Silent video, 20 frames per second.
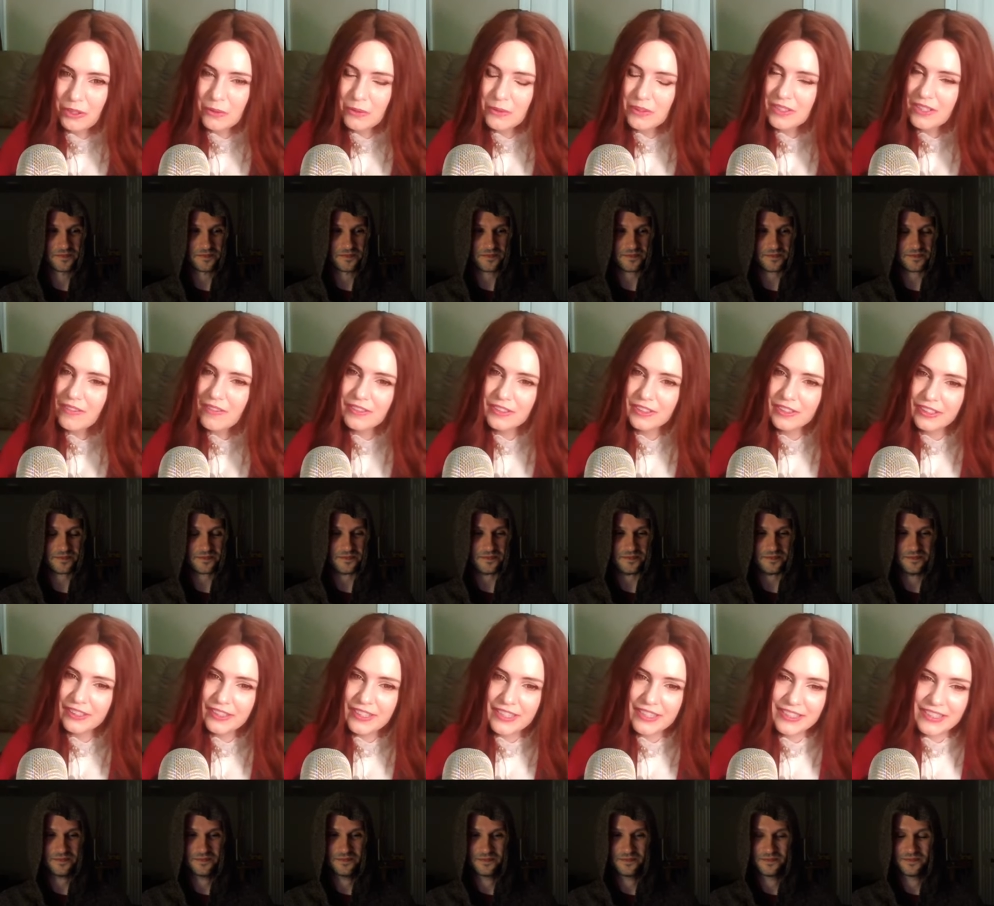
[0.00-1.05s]
Speaker 1: were
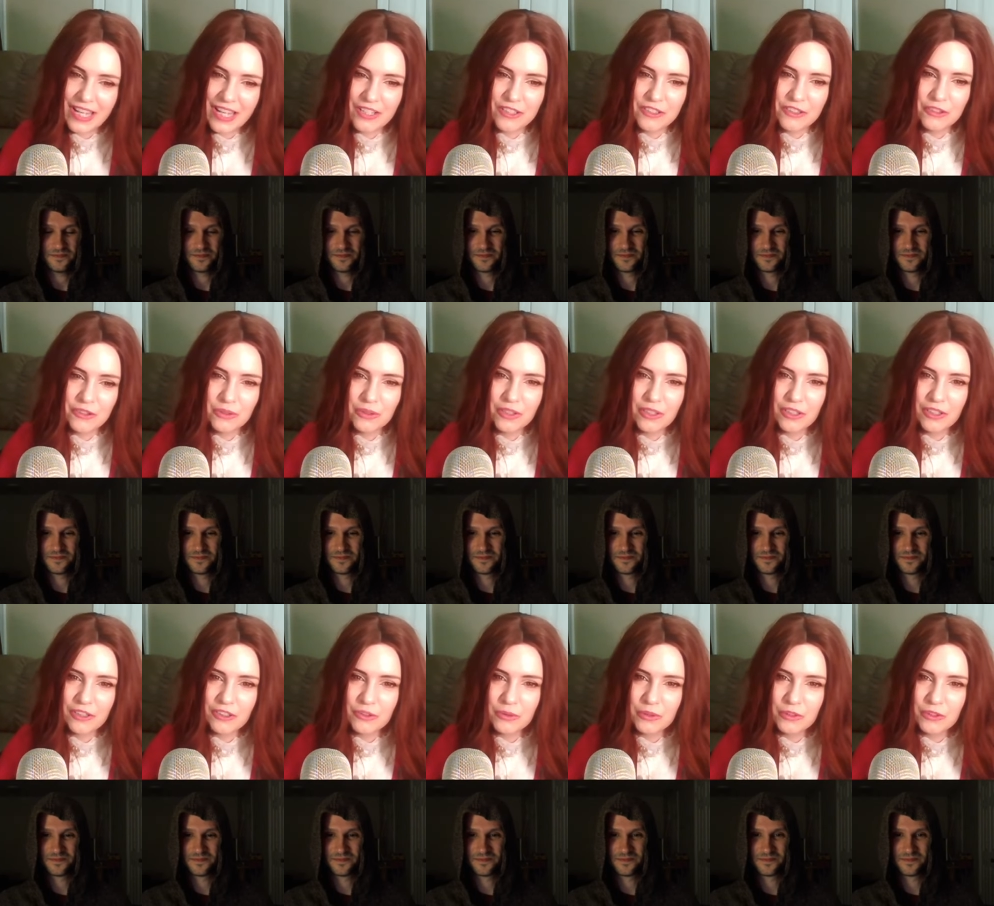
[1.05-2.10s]
definitely not too young to
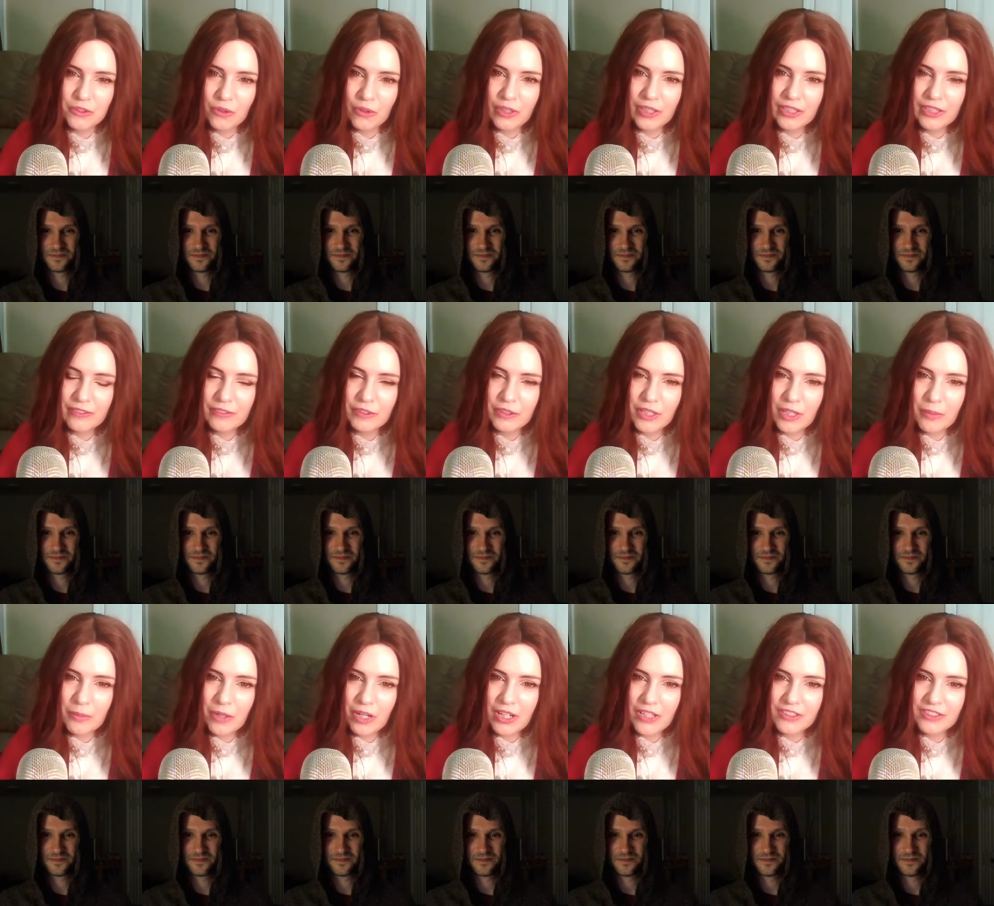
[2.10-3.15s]
enjoy it if you kept
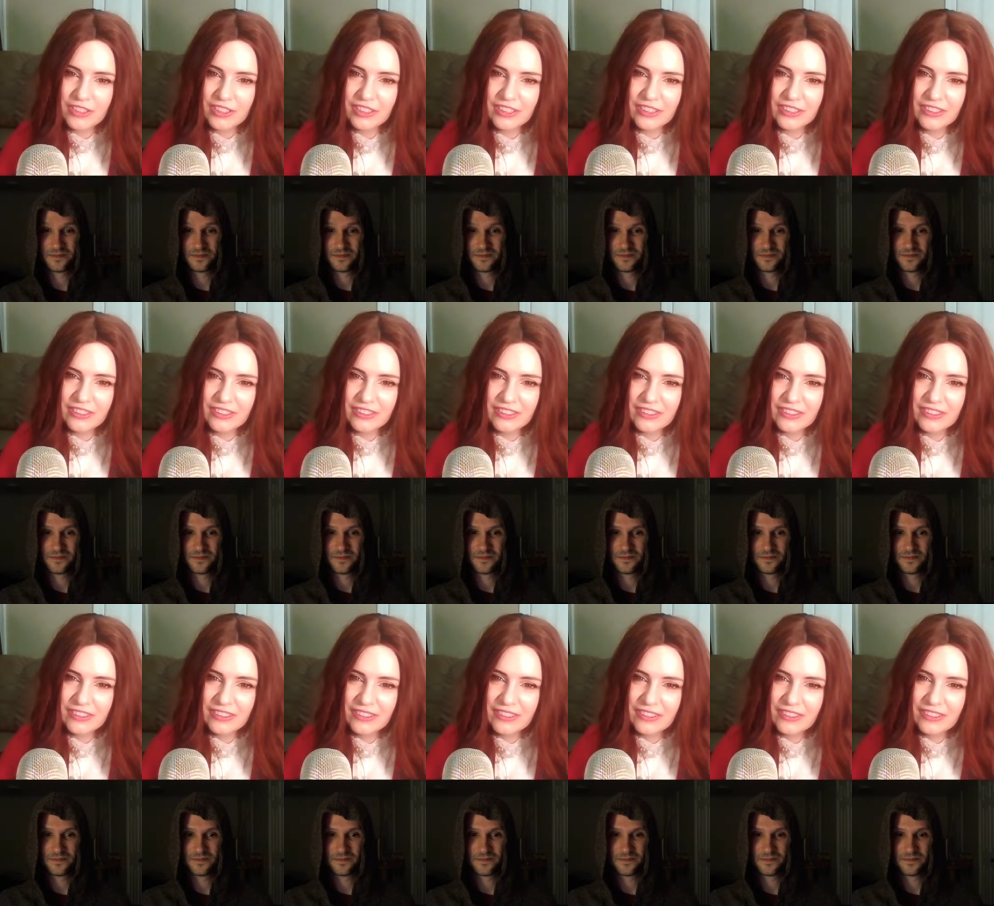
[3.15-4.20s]
watching it.
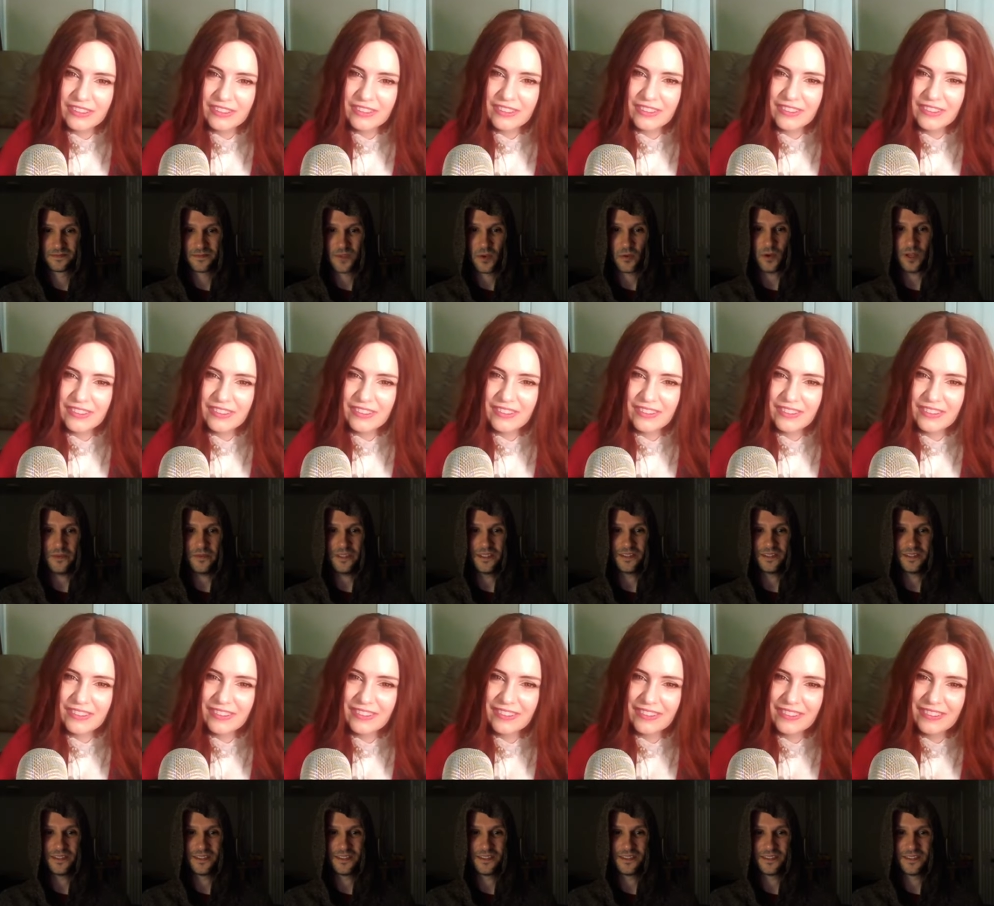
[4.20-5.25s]
Speaker 2: Well, I
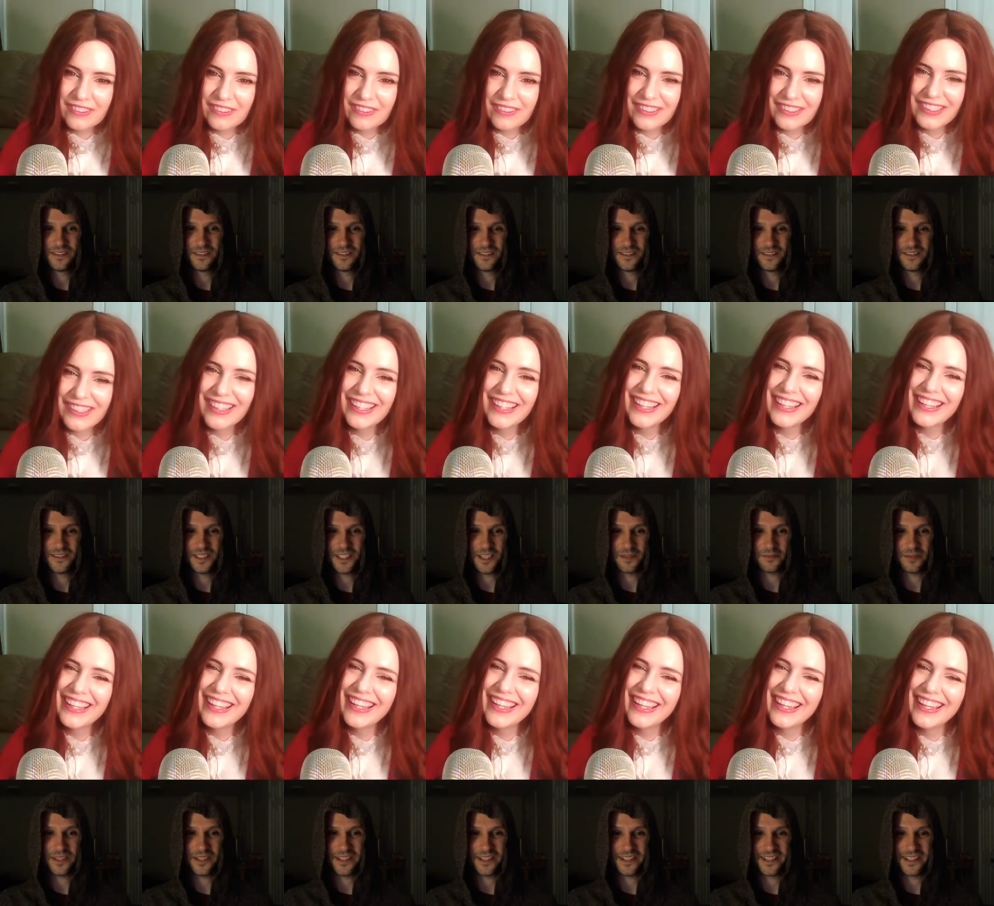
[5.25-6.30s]
mean, they
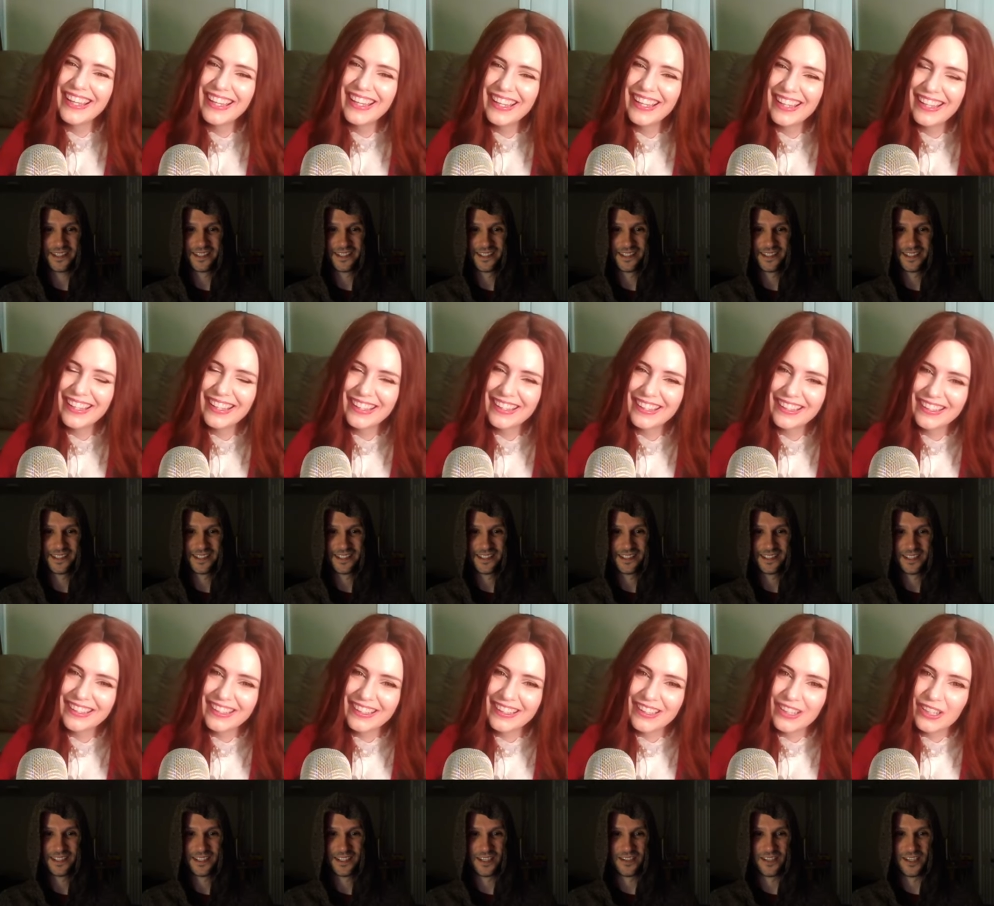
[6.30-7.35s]
kept playing it.
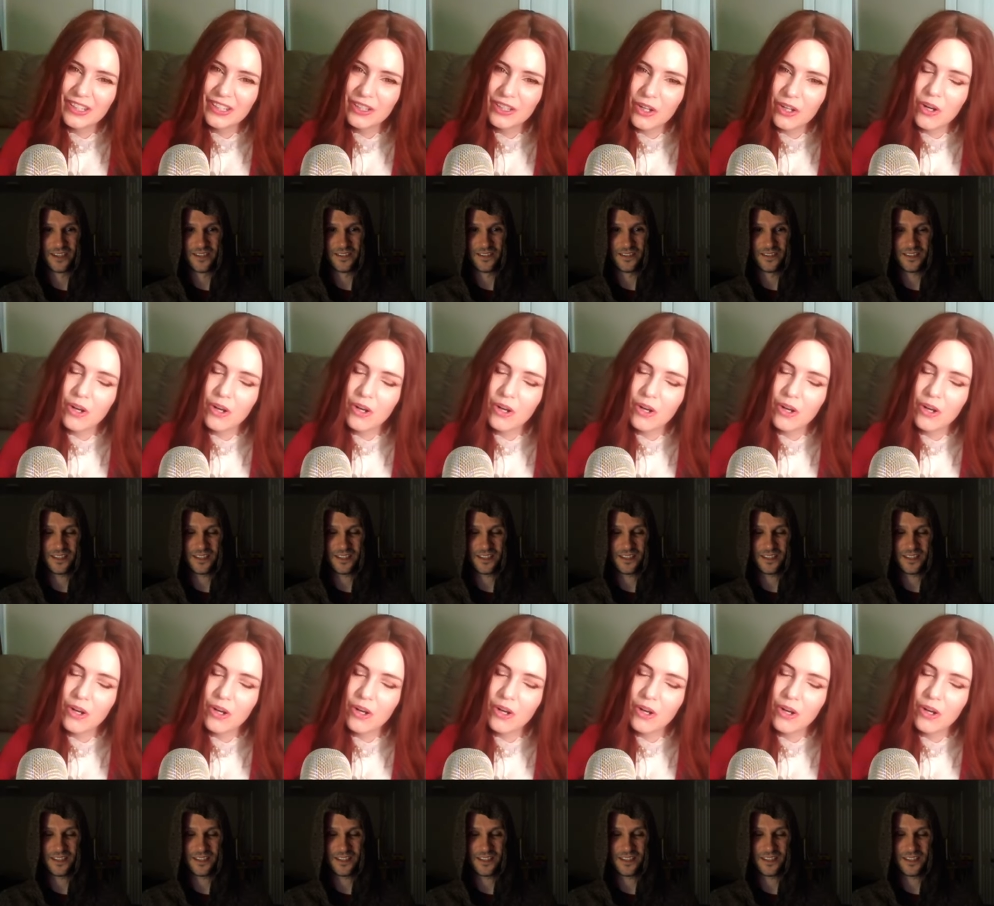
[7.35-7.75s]
Speaker 1: Oh no!